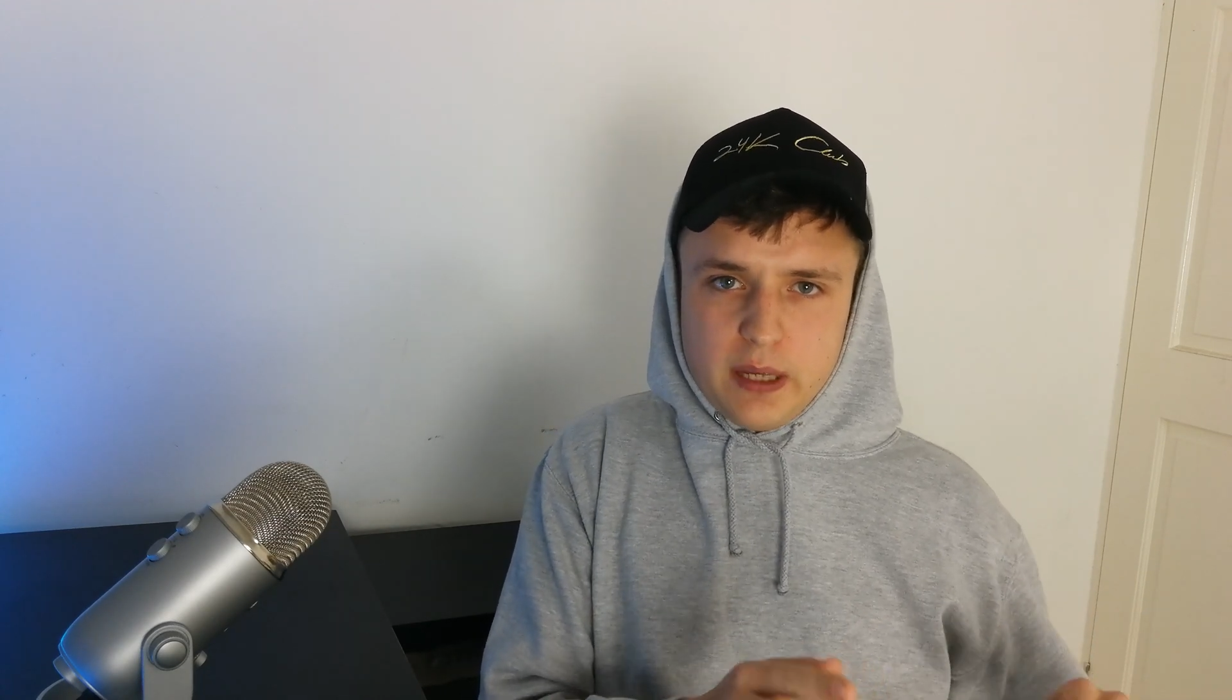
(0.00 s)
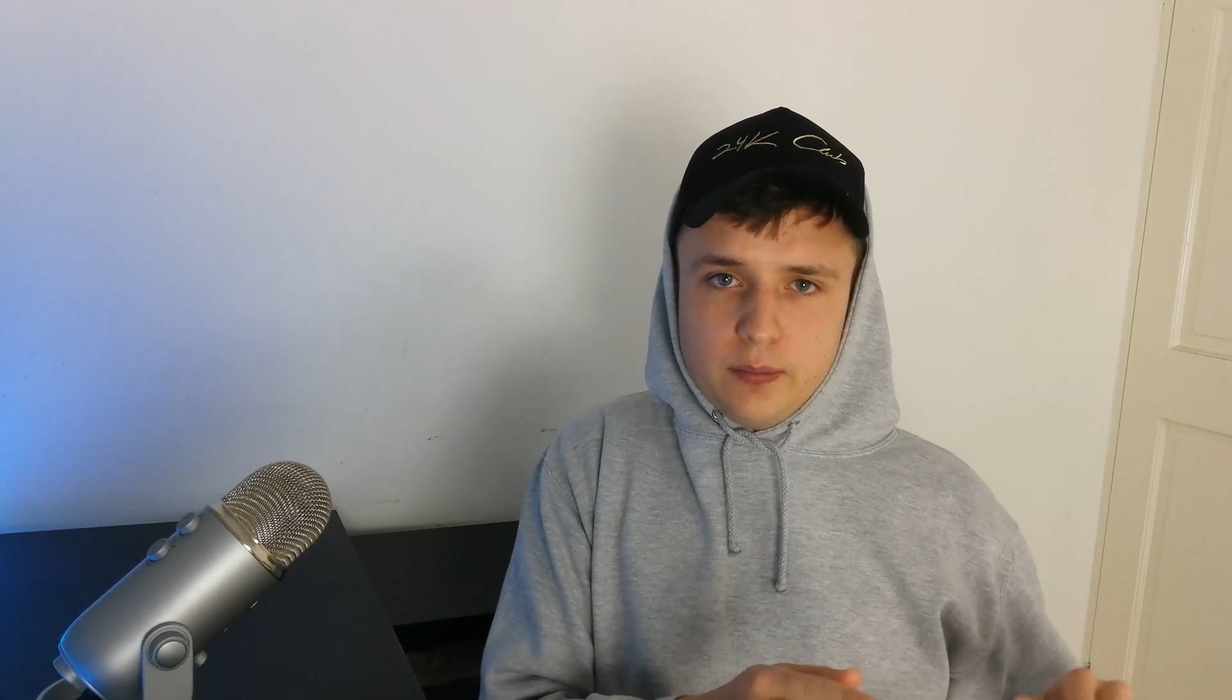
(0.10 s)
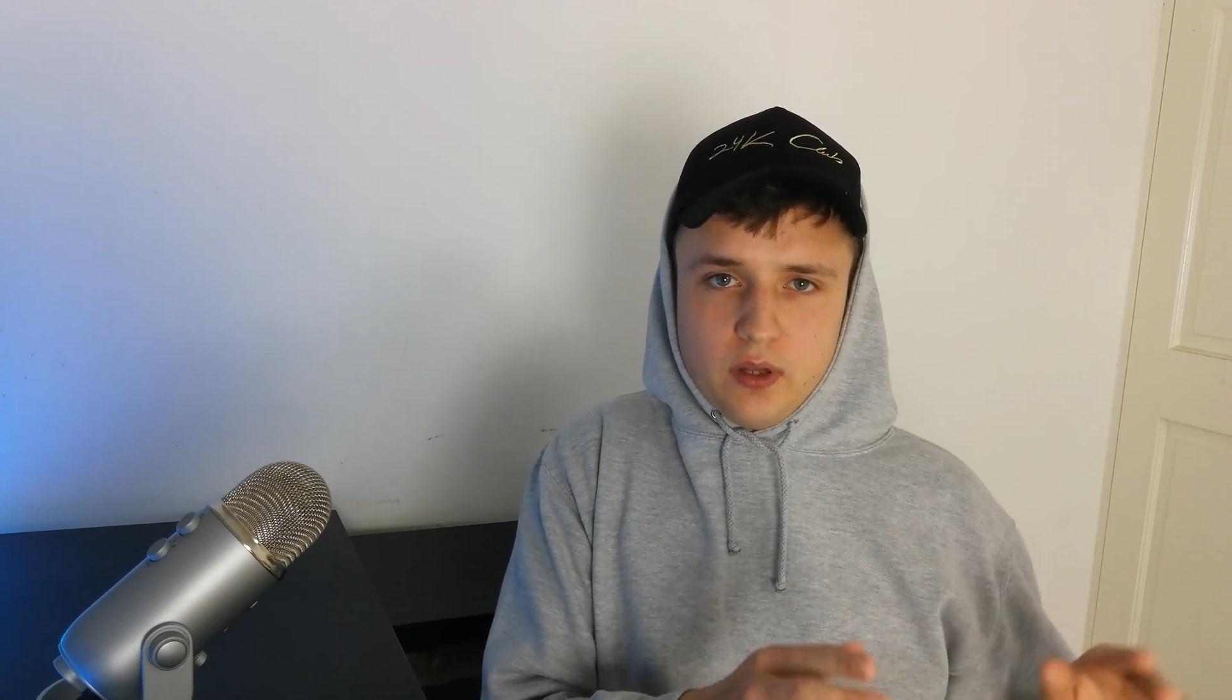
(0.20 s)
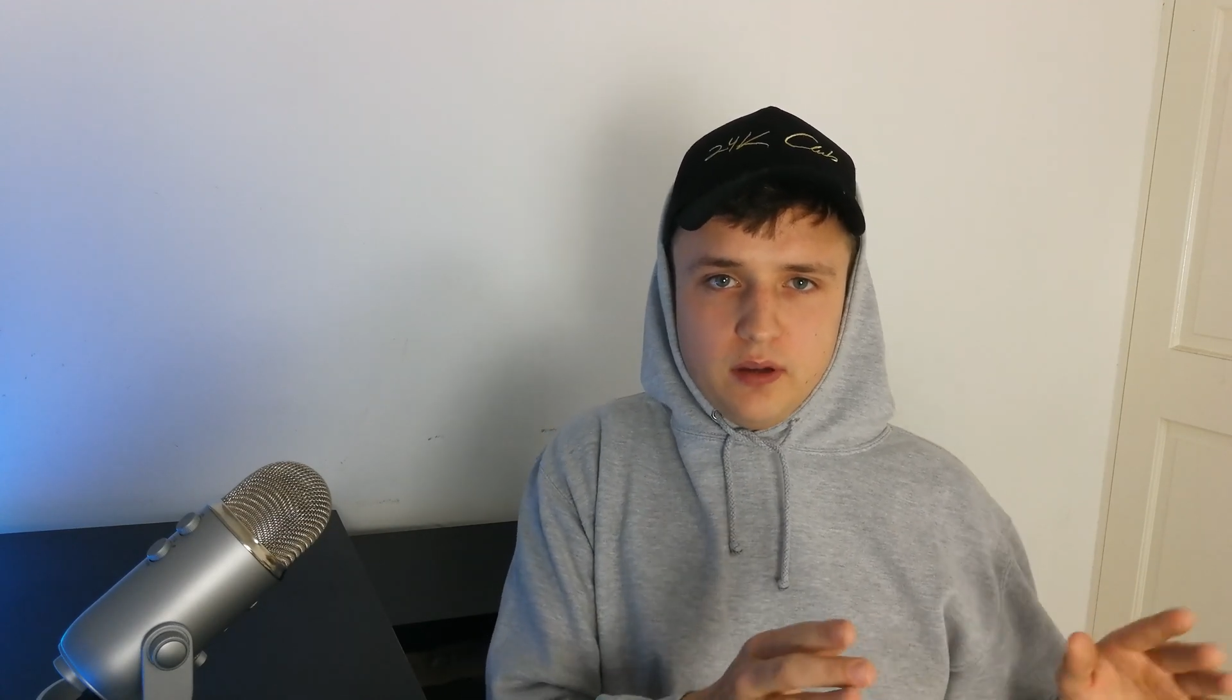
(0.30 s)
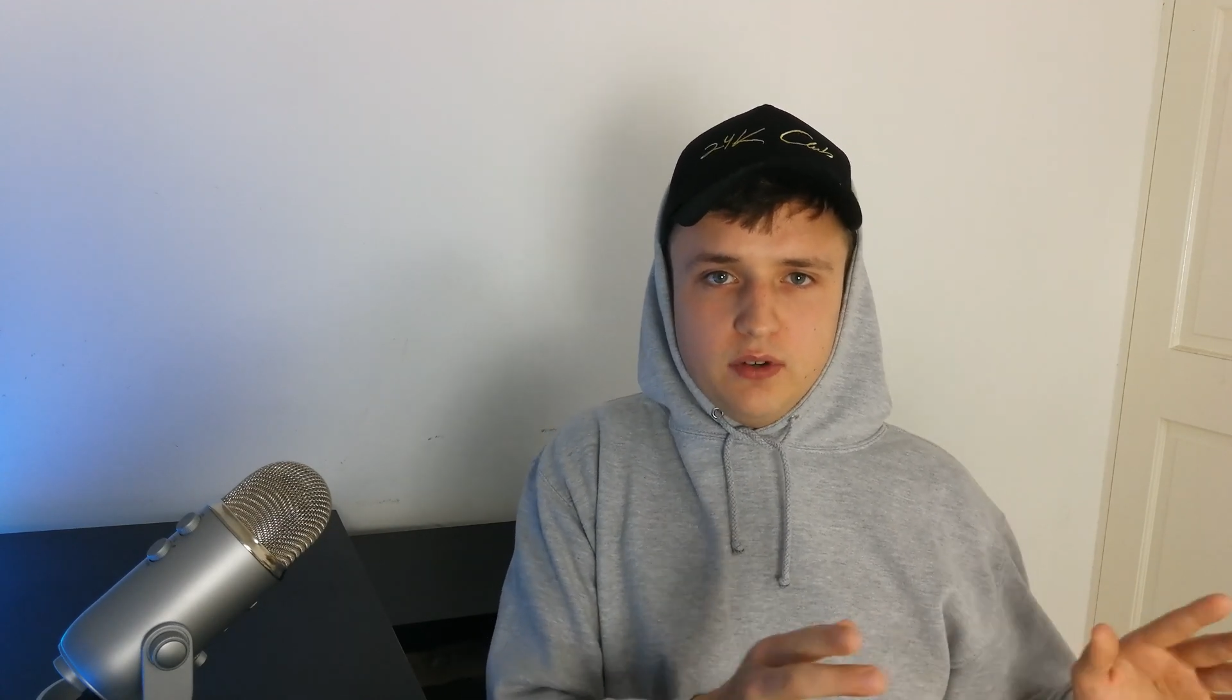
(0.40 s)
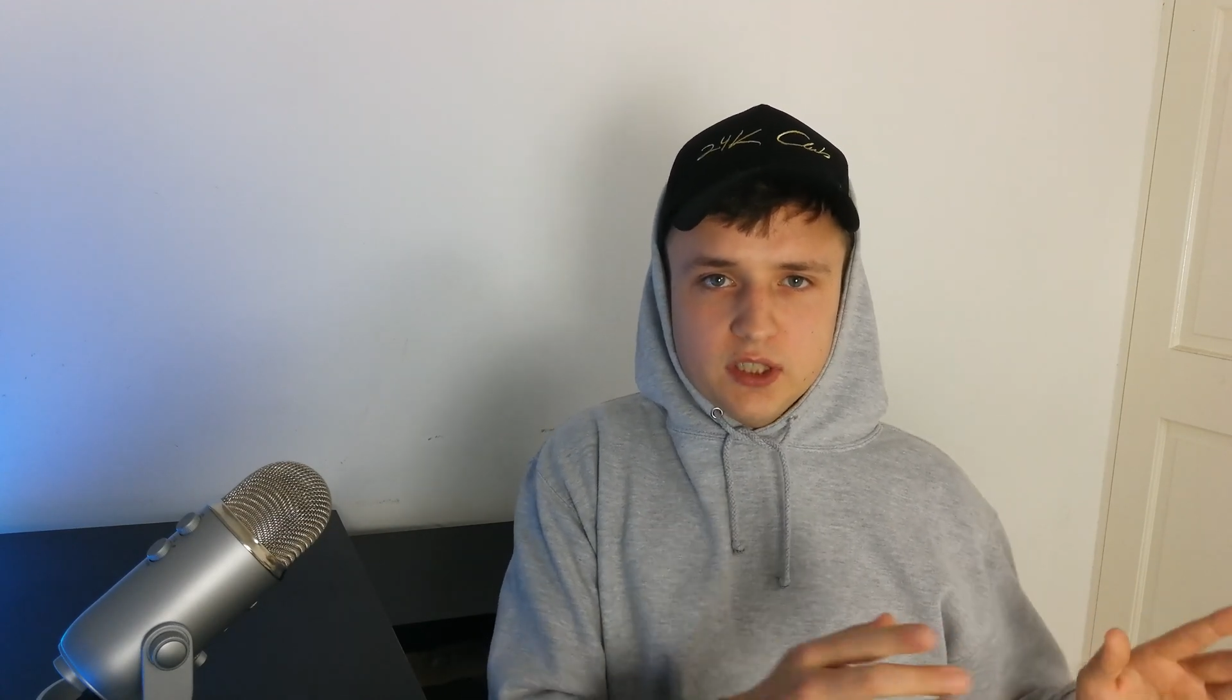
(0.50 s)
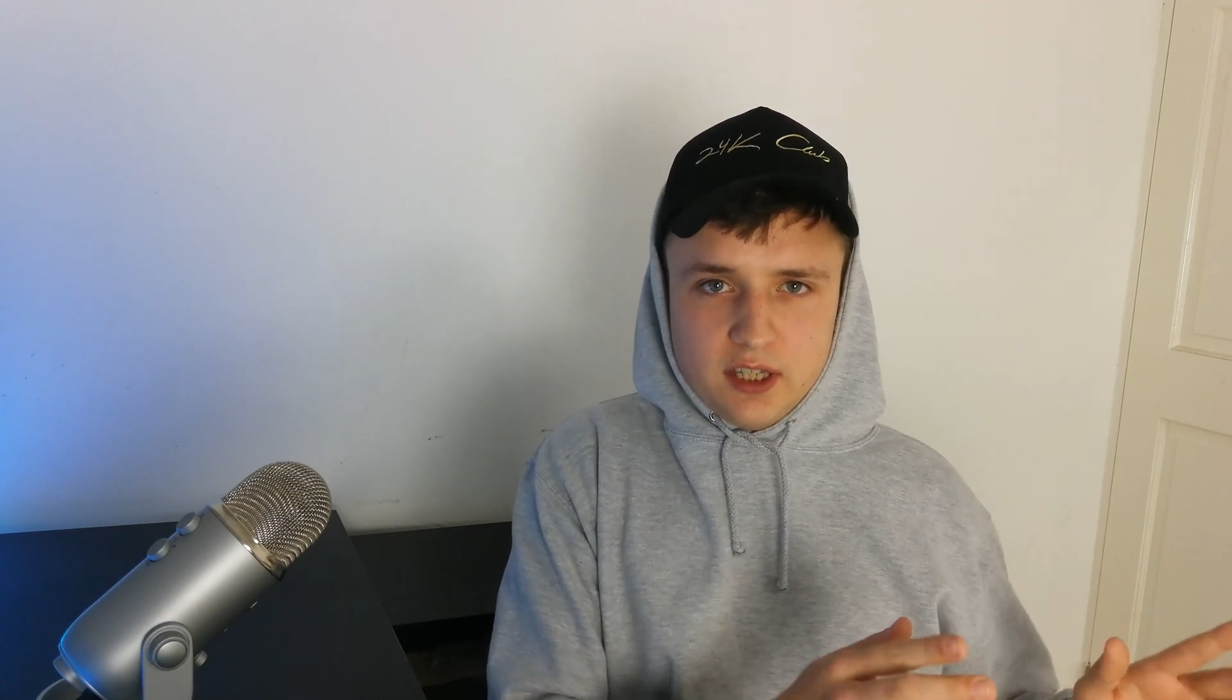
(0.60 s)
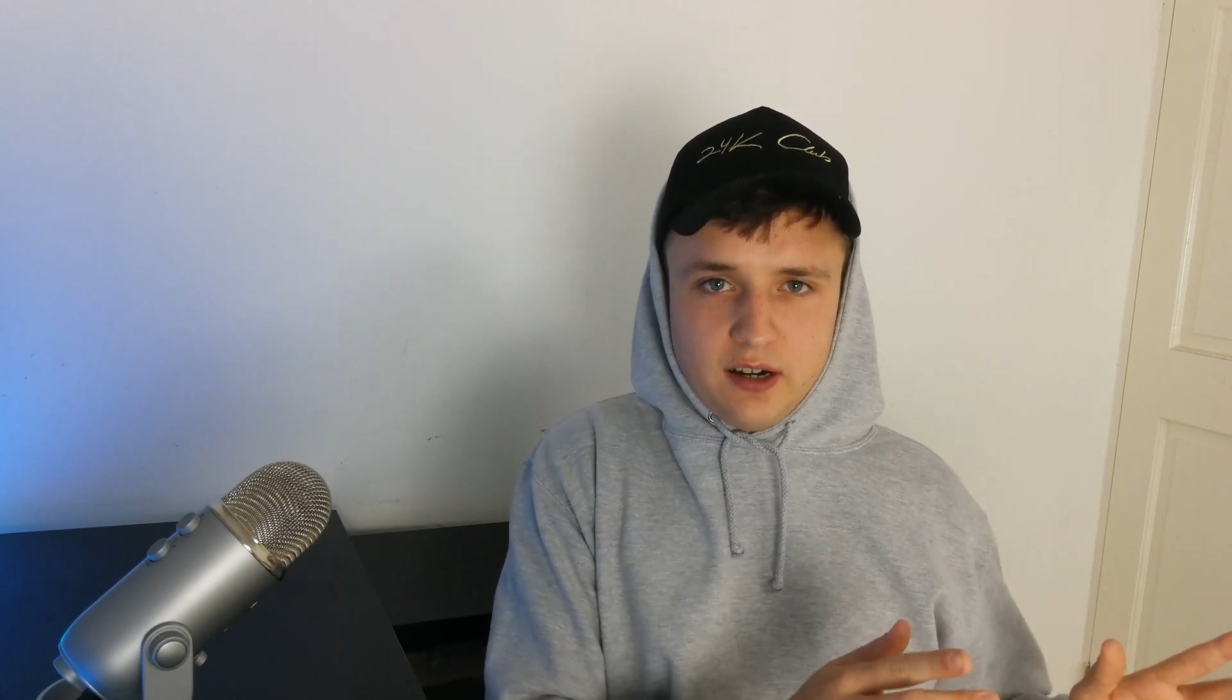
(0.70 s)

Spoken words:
people that have lost